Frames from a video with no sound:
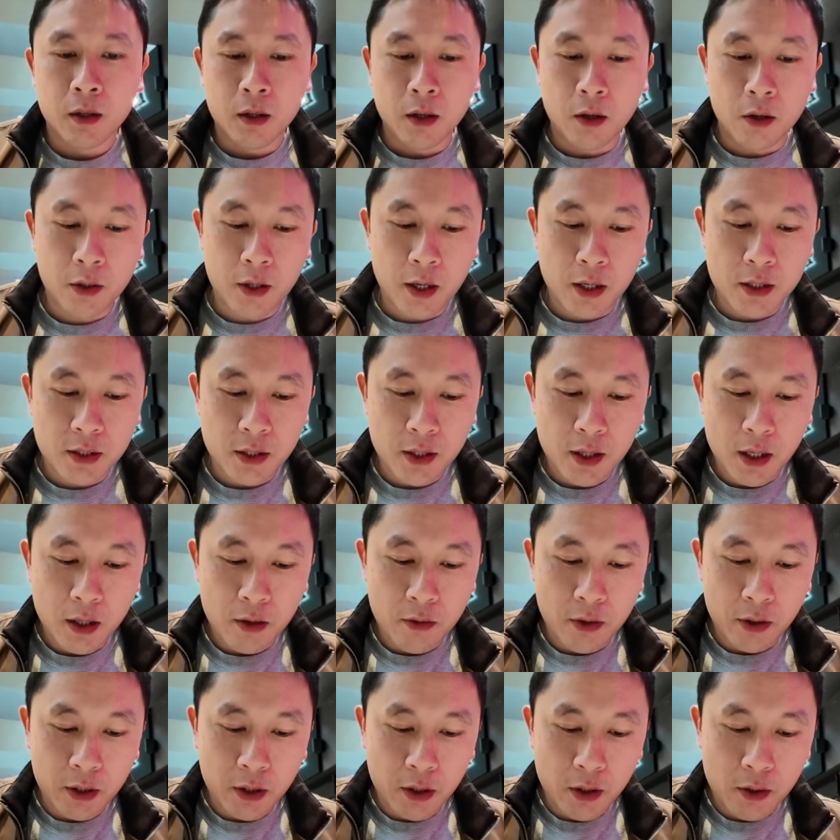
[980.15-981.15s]
Okay, so
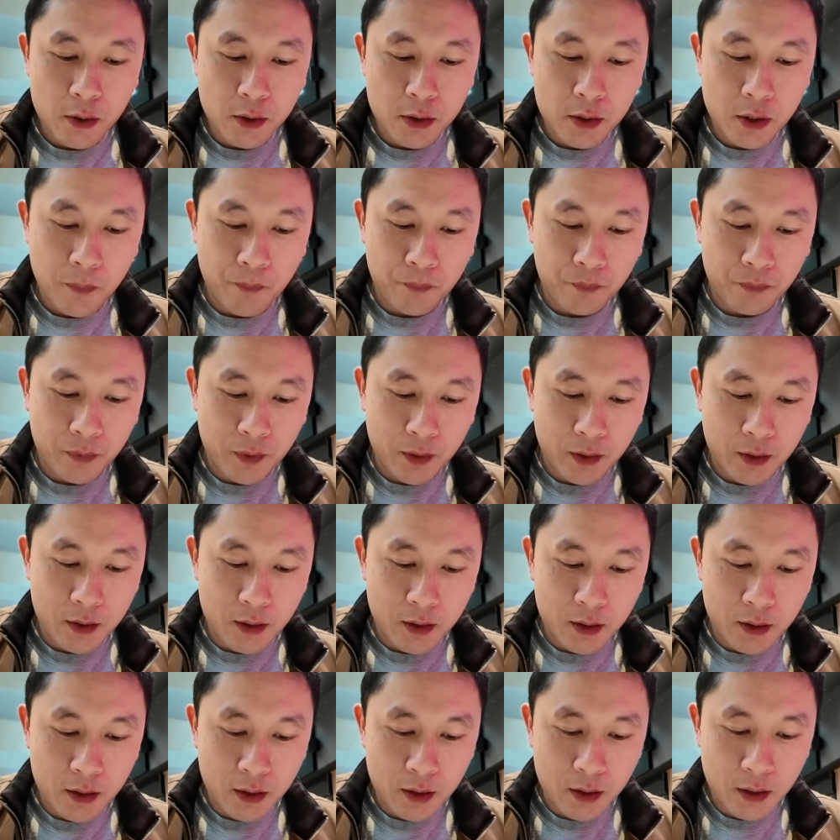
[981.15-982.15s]
here it goes.
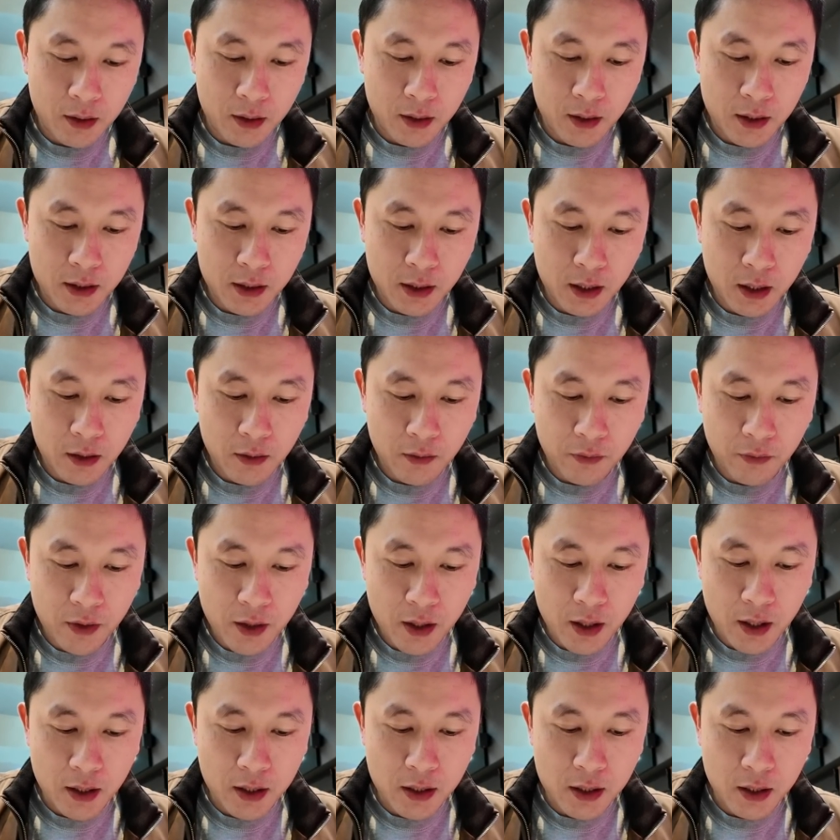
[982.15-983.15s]
Let's give
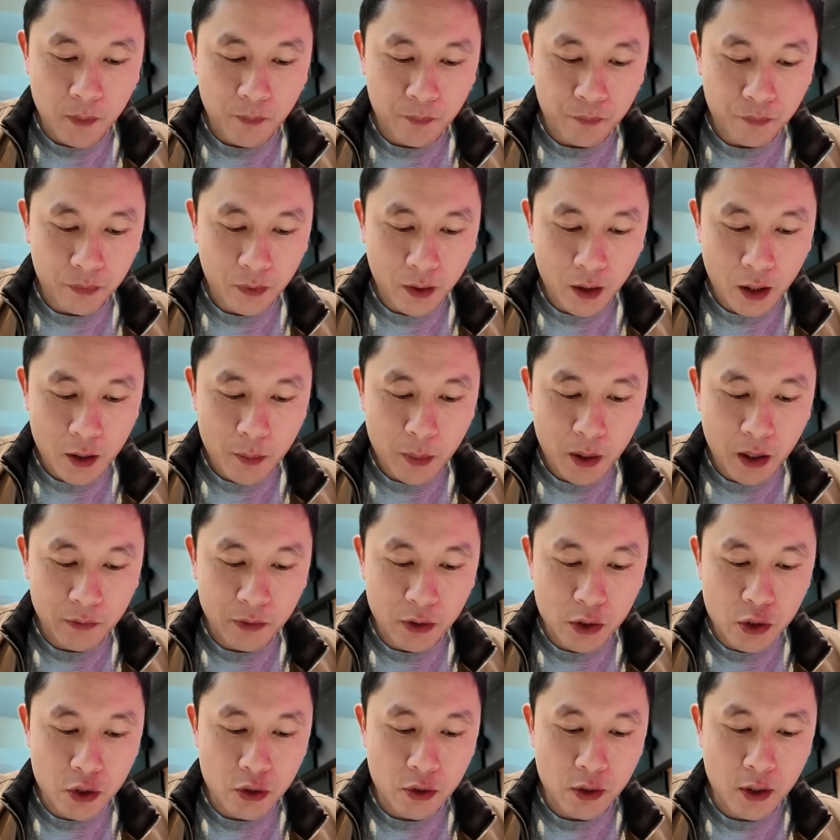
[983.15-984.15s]
this a bit of
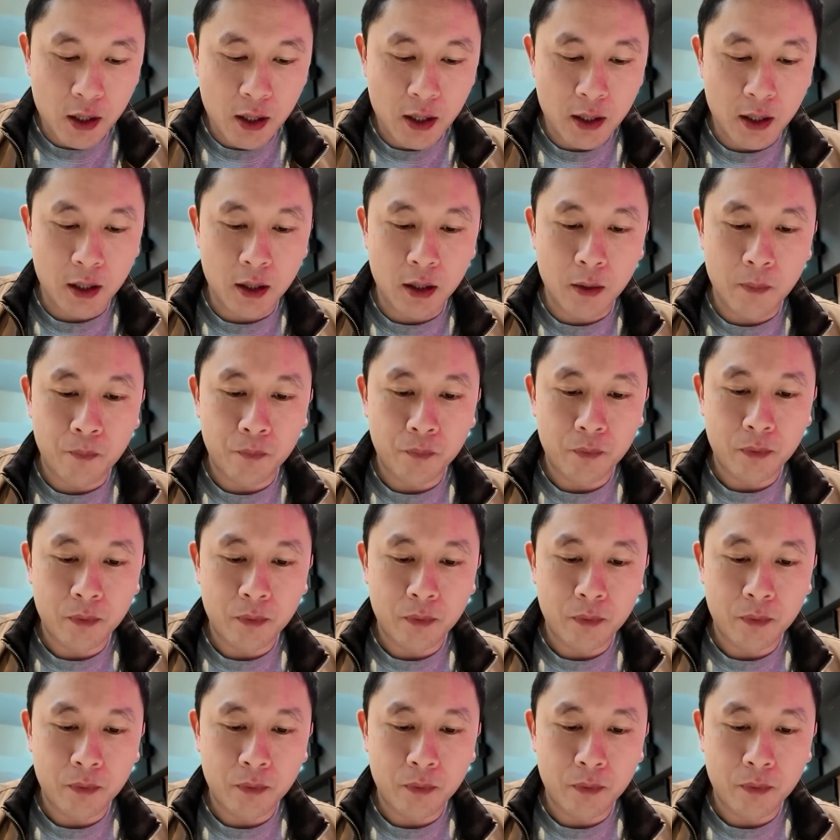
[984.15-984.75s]
a try.